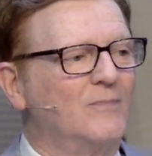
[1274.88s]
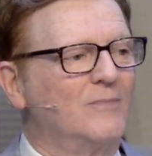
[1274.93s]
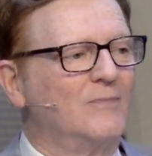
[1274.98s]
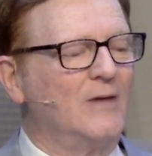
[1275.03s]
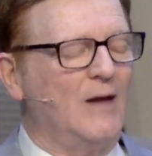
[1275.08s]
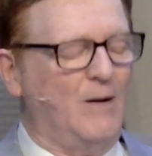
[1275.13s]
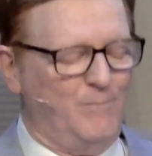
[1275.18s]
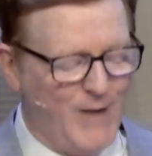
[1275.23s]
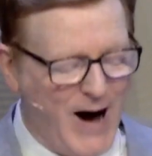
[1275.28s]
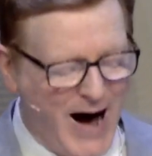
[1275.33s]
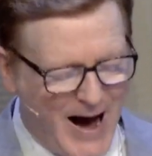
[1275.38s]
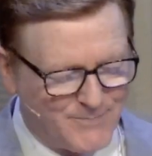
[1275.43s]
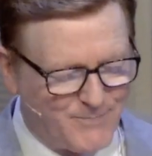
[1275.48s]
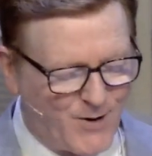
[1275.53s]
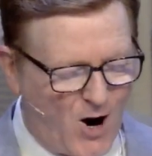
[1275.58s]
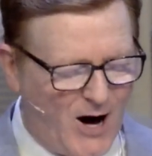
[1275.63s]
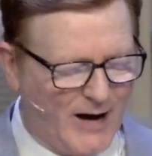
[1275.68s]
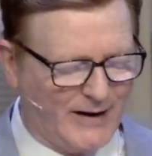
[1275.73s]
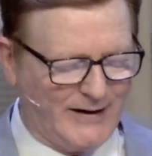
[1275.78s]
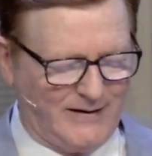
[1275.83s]
my
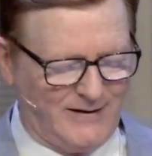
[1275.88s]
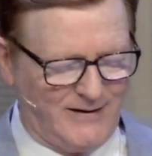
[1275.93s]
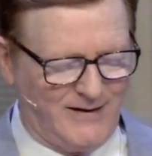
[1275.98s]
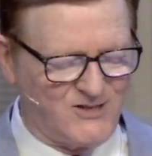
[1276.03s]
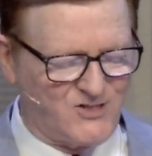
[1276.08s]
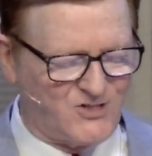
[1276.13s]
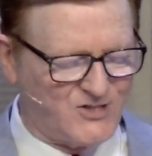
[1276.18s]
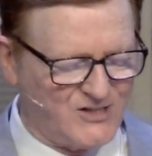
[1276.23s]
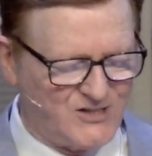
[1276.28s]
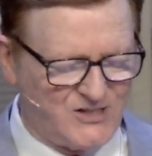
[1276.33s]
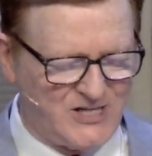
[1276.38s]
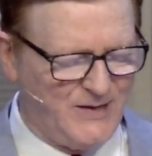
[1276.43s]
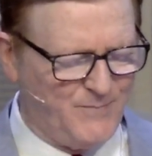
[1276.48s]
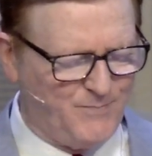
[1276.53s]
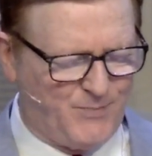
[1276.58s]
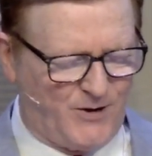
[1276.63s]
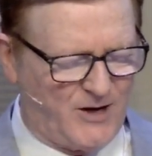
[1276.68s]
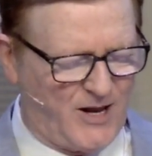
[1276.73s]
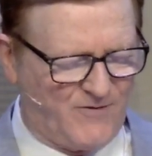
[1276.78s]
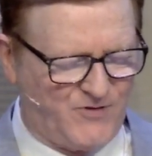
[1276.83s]
body, is the
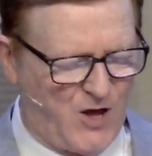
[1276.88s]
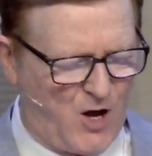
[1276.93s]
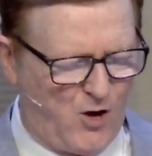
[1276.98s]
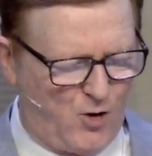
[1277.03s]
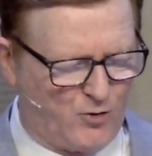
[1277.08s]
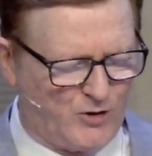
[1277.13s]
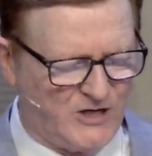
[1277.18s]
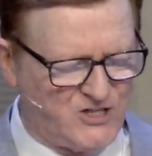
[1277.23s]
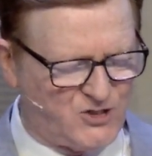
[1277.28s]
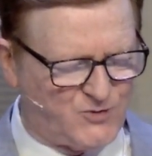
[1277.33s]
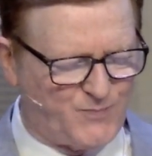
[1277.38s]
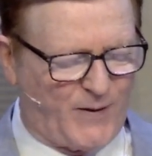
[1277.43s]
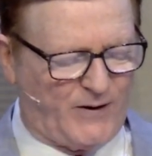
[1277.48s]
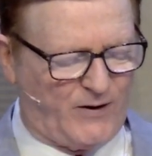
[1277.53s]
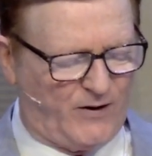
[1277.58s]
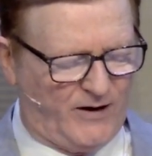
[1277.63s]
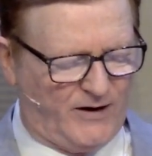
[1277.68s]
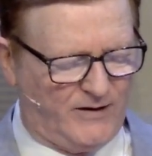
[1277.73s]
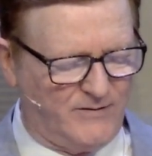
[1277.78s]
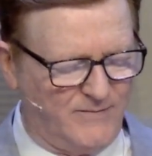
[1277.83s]
temple of the Holy
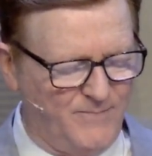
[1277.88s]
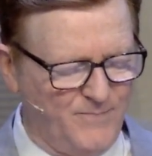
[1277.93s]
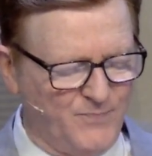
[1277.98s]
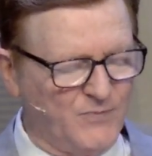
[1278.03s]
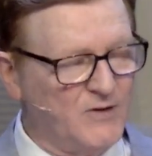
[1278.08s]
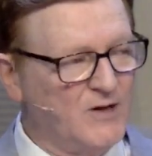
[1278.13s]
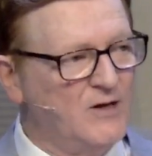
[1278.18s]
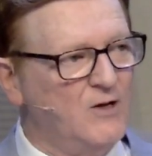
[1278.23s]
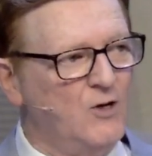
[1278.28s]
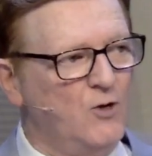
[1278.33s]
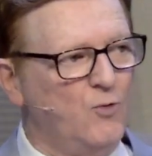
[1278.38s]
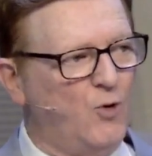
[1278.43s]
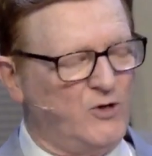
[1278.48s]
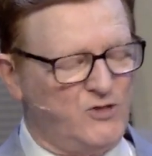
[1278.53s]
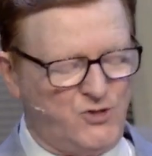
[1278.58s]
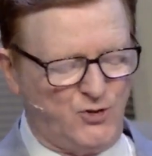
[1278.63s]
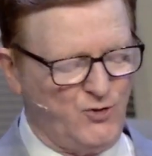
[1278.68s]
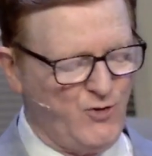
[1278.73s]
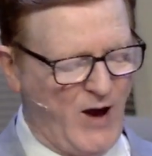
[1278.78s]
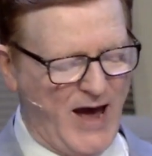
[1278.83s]
Spirit,
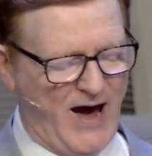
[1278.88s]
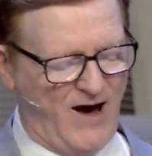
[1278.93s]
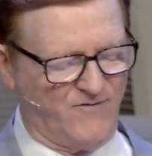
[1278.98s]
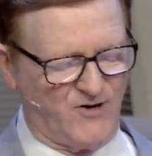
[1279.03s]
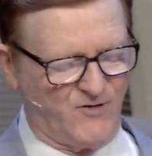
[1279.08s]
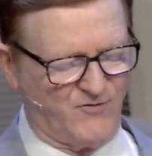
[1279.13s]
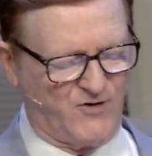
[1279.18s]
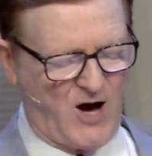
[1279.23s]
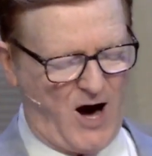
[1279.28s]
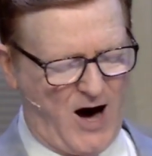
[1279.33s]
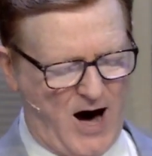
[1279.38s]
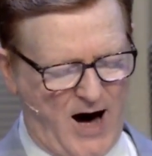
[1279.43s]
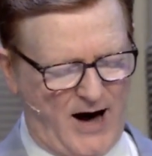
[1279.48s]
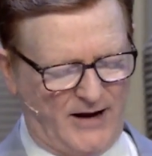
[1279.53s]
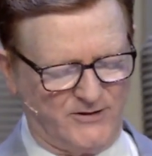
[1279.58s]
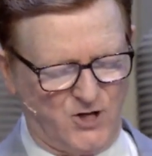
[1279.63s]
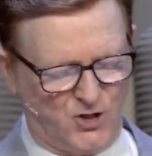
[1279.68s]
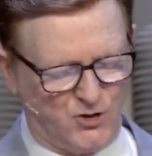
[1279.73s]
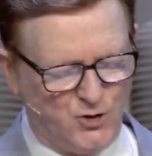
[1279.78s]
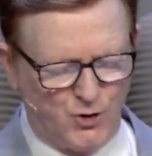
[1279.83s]
which you have of
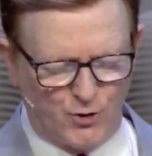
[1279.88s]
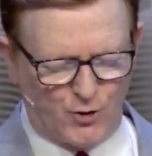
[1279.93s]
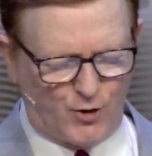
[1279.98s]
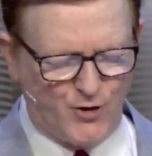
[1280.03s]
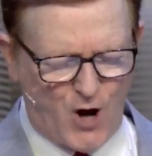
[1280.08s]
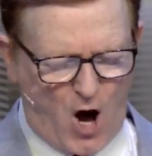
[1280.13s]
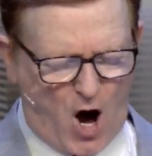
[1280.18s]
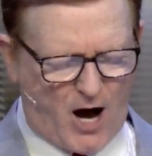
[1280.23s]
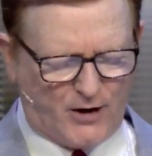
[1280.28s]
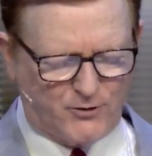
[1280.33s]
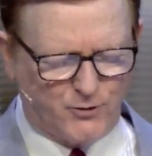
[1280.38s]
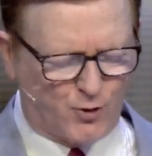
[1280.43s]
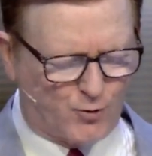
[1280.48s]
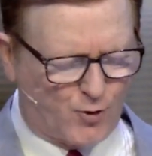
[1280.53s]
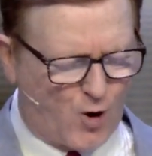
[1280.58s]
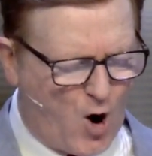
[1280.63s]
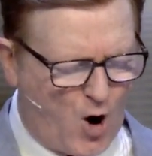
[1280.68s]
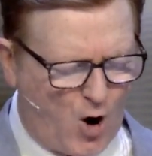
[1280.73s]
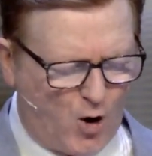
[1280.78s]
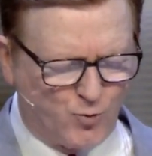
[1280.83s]
God. You're not your
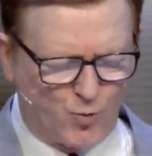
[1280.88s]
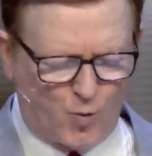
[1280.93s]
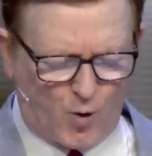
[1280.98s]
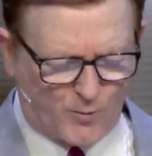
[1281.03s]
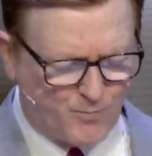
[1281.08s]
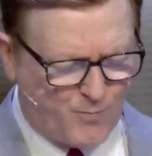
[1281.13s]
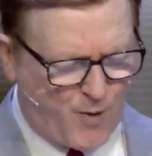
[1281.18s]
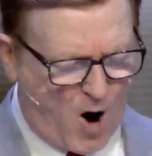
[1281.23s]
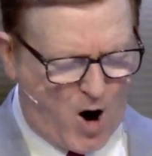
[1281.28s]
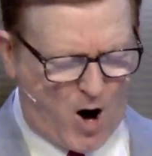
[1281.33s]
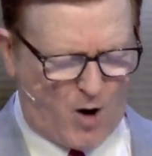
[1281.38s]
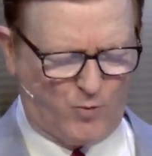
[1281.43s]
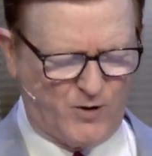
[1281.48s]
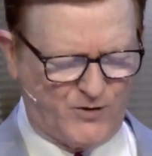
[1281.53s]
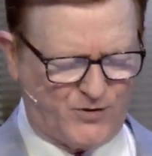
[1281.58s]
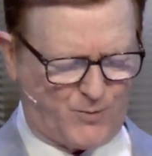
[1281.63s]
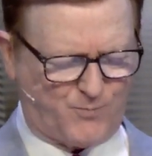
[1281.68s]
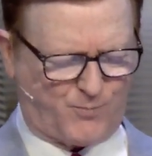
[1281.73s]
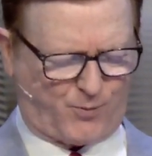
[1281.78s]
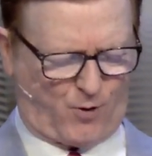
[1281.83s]
own. We're bought
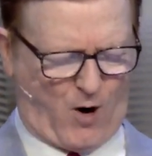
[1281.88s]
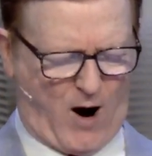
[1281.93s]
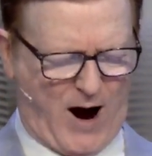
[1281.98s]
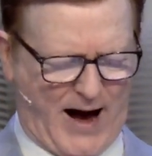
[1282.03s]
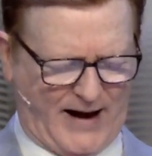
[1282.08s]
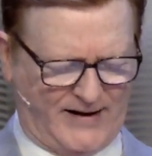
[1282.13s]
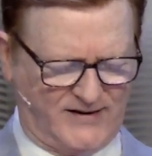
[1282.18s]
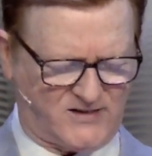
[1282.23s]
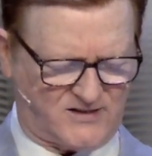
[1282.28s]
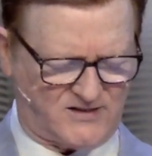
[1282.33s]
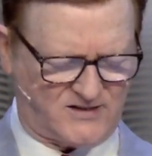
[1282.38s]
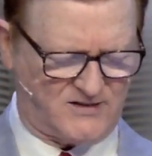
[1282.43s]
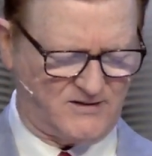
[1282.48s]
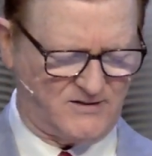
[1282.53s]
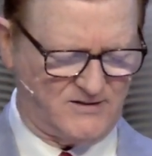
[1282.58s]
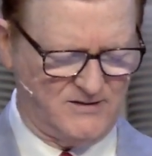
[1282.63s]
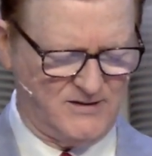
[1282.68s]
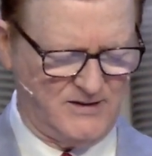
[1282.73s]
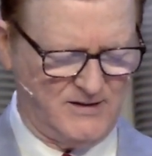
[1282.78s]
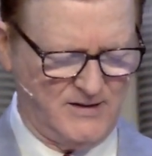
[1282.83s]
with a price.
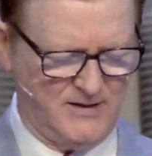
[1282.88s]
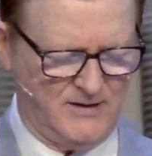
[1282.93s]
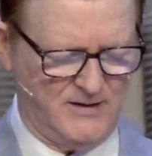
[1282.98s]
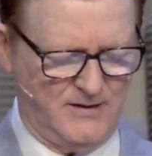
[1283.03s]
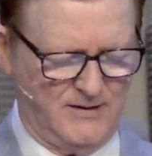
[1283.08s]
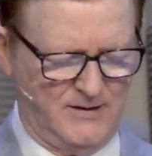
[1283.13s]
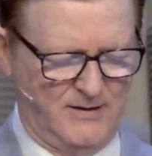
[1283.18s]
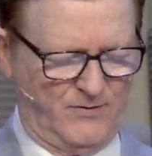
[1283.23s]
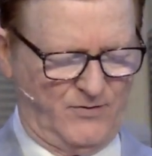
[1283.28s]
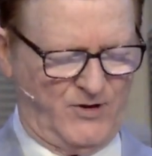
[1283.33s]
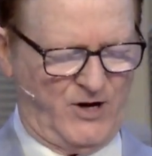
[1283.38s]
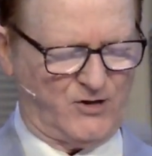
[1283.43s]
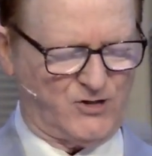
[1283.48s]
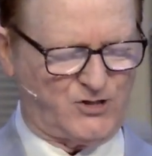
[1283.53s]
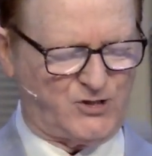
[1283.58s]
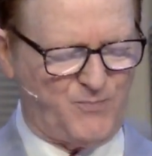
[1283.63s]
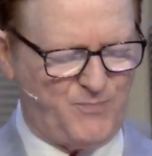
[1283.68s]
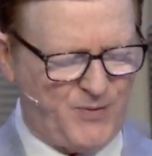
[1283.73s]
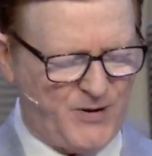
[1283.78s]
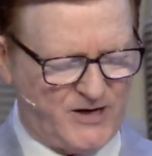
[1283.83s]

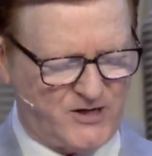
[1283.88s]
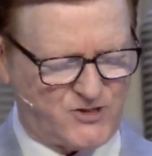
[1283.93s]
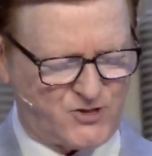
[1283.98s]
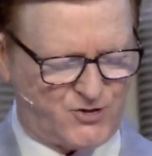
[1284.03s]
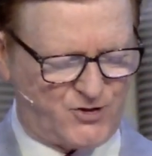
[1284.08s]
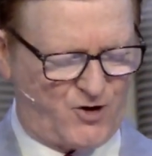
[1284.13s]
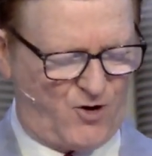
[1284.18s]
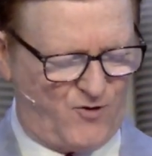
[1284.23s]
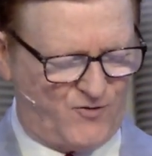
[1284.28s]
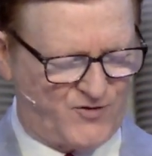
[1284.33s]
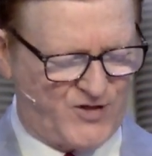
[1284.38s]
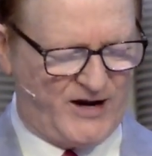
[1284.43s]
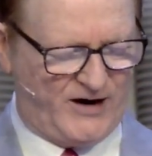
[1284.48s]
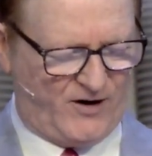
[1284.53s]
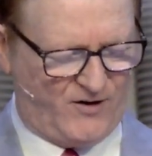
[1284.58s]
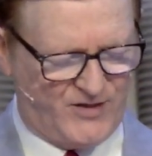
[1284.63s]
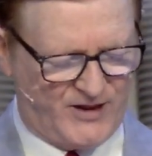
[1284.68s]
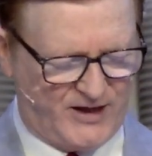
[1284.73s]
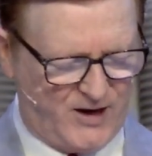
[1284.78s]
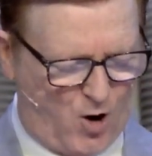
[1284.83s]
There's a picture over there
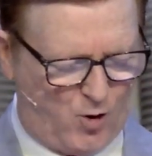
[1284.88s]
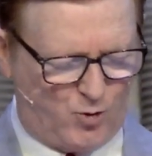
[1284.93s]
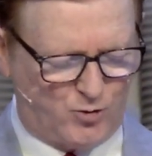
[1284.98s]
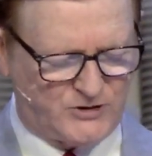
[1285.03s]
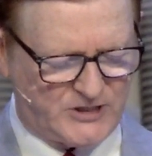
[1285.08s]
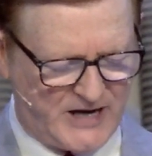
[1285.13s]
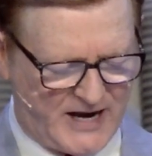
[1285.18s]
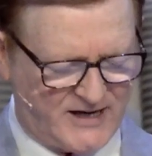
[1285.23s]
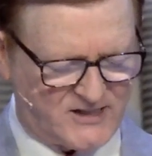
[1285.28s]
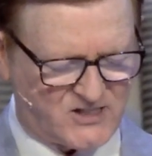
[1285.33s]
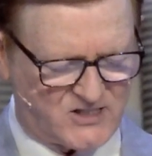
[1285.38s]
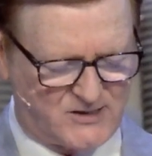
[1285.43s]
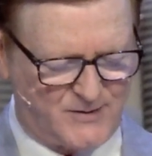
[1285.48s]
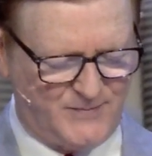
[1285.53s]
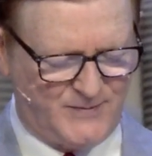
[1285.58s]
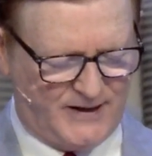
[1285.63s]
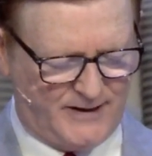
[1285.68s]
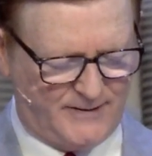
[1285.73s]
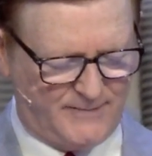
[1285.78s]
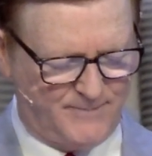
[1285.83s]
in the Old Testament